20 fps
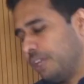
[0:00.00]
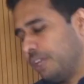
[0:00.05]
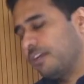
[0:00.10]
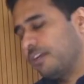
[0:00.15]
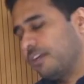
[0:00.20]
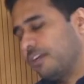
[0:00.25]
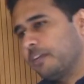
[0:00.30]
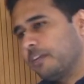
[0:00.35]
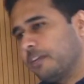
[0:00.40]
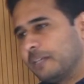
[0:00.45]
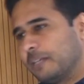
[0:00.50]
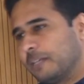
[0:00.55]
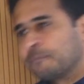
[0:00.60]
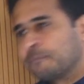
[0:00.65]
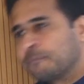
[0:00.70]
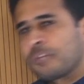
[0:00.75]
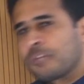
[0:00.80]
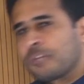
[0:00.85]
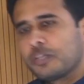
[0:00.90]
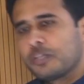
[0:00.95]
1 ml.
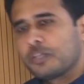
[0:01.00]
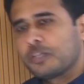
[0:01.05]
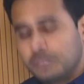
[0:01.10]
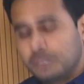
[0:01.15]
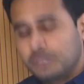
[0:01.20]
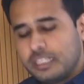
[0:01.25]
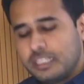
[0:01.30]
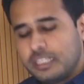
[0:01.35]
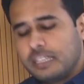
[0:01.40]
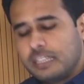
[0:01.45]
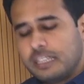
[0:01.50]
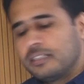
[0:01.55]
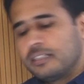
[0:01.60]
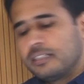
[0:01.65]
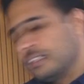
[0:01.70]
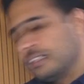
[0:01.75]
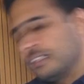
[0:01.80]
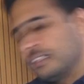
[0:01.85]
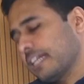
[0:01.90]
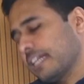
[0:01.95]
So
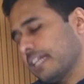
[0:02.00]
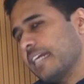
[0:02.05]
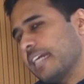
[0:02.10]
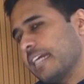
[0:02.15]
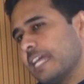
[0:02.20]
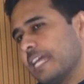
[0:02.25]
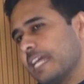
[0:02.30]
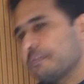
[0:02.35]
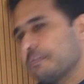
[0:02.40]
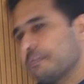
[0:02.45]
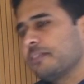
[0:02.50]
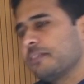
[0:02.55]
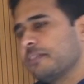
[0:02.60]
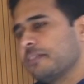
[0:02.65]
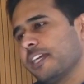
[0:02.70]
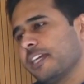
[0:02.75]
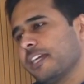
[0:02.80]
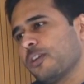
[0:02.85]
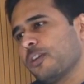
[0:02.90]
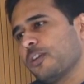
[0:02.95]
this can help the
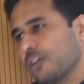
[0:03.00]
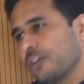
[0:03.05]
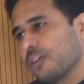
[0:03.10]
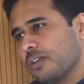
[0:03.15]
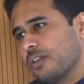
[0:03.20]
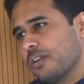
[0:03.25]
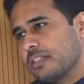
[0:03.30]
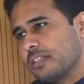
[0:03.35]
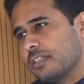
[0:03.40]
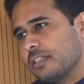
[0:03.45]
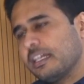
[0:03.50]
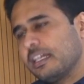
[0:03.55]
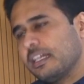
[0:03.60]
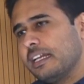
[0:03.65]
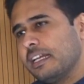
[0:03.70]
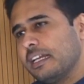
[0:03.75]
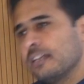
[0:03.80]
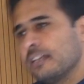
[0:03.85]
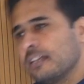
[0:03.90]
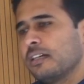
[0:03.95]
medical oncologist
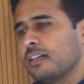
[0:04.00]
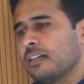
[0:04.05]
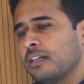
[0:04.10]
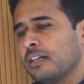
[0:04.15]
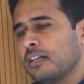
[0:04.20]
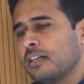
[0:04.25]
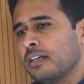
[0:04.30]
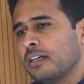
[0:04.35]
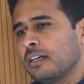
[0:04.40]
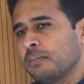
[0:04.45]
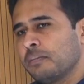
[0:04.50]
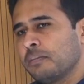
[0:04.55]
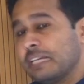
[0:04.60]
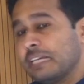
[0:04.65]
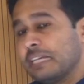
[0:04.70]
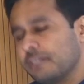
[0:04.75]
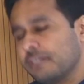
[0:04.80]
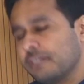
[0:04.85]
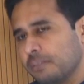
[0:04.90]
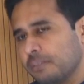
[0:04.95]
in
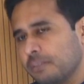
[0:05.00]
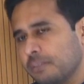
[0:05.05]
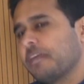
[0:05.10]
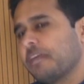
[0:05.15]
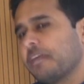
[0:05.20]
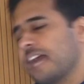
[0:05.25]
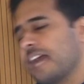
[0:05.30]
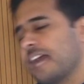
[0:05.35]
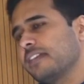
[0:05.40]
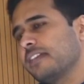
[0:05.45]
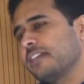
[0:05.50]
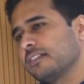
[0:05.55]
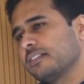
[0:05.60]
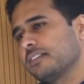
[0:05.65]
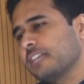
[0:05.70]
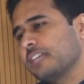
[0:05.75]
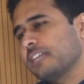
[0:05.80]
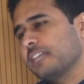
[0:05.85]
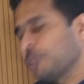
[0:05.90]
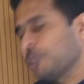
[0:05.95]
planning the
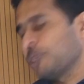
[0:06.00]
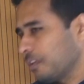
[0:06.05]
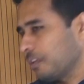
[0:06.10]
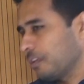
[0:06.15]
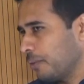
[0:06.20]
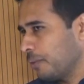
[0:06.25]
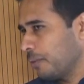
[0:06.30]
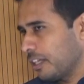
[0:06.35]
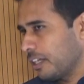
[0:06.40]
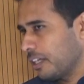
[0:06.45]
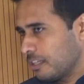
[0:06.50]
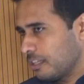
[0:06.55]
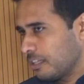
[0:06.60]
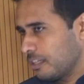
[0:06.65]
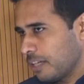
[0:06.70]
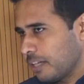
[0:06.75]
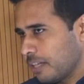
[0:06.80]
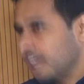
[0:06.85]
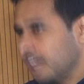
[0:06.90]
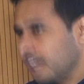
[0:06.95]
chemotherapeutic regimen
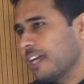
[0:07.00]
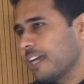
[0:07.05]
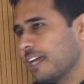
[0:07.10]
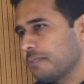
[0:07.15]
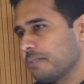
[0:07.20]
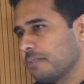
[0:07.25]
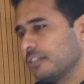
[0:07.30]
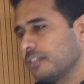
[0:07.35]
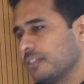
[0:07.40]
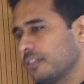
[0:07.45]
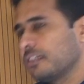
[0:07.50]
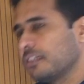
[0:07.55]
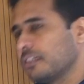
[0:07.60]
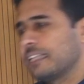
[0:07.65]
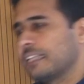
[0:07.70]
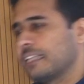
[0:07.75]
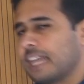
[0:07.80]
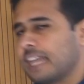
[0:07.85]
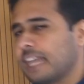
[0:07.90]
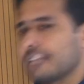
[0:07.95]
and helps the
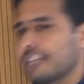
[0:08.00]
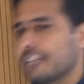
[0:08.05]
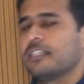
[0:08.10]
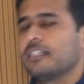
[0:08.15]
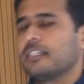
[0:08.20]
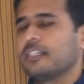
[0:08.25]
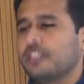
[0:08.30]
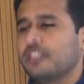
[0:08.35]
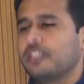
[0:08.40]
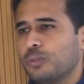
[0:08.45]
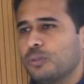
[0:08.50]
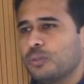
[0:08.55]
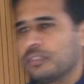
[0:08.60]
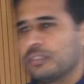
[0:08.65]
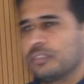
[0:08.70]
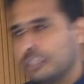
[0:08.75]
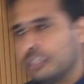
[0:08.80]
exact dose